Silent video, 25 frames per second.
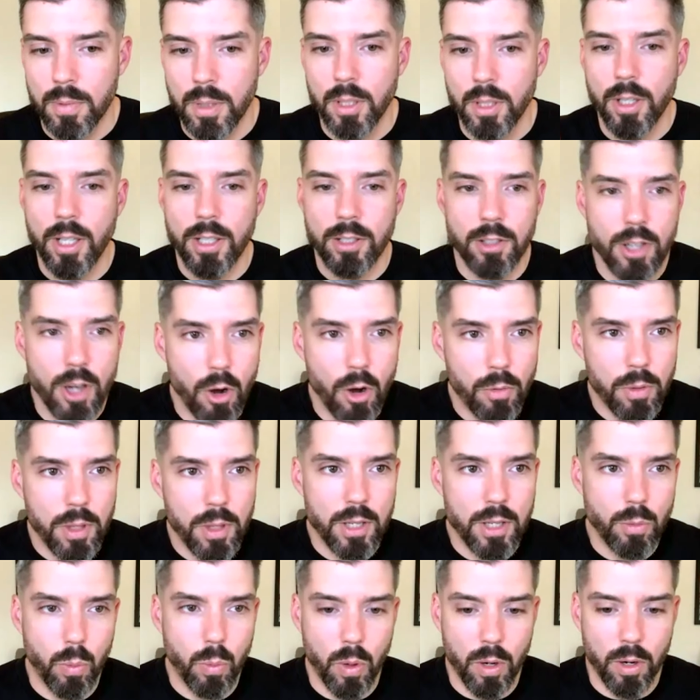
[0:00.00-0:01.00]
You guys know
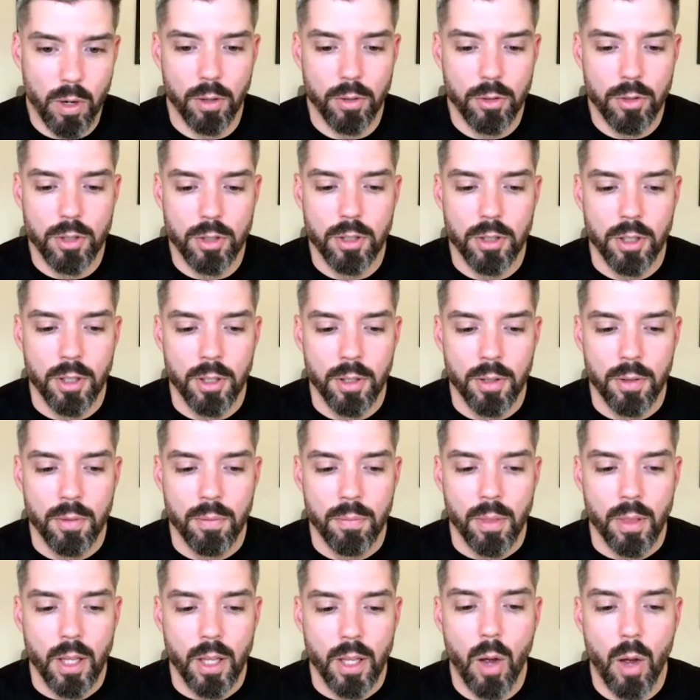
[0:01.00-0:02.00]
these words.
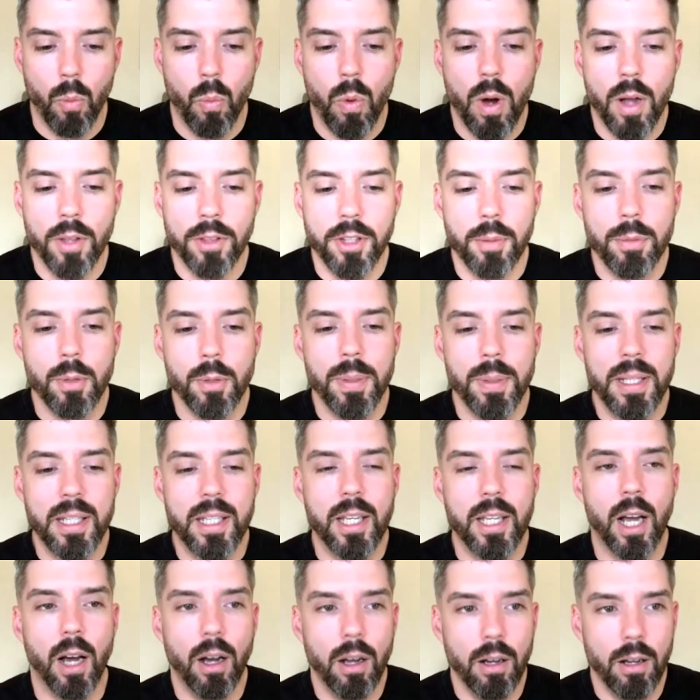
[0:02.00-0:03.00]
I want them to
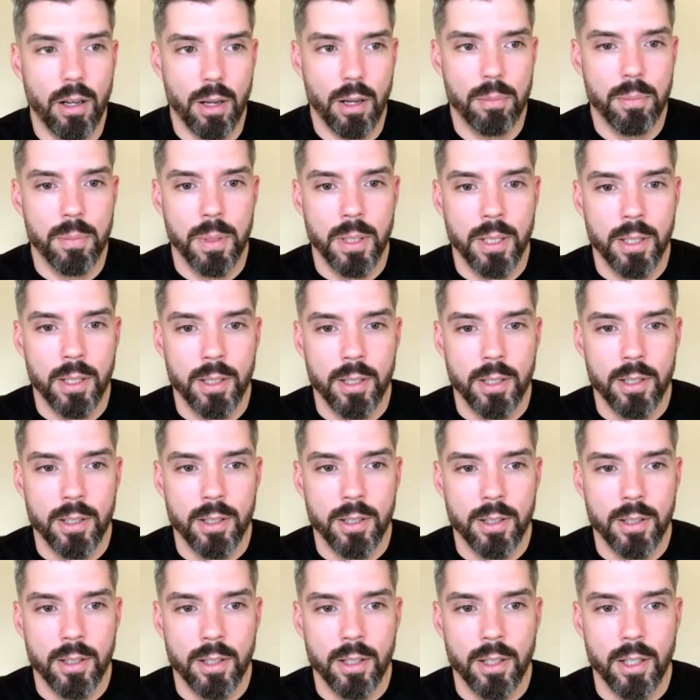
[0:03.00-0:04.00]
become
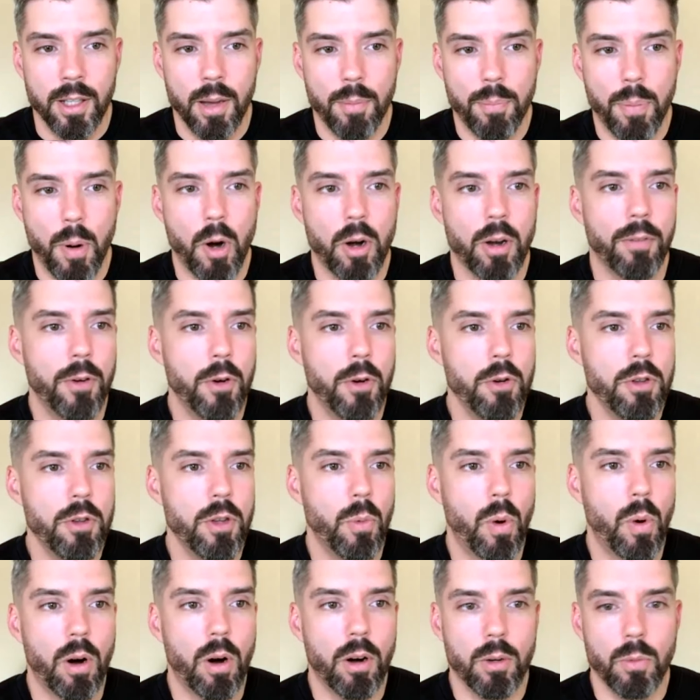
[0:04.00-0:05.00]
a part of who
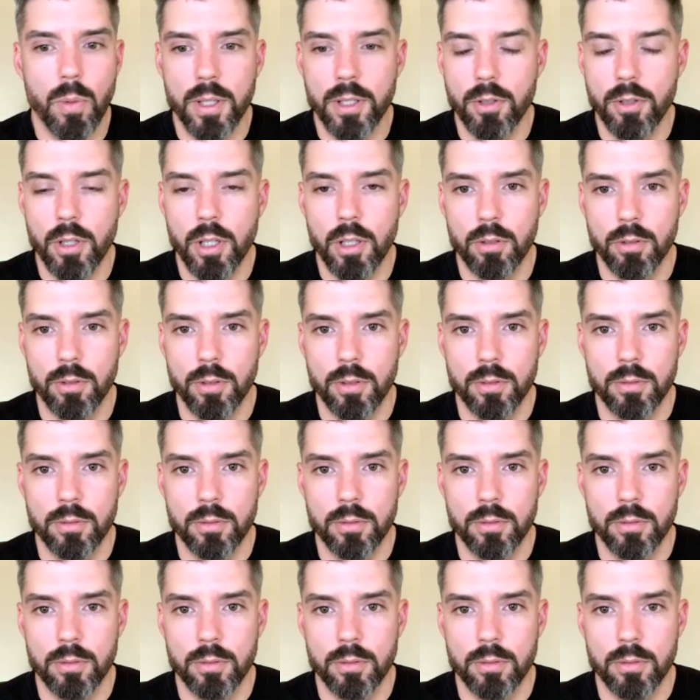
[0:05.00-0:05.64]
you are and what you do.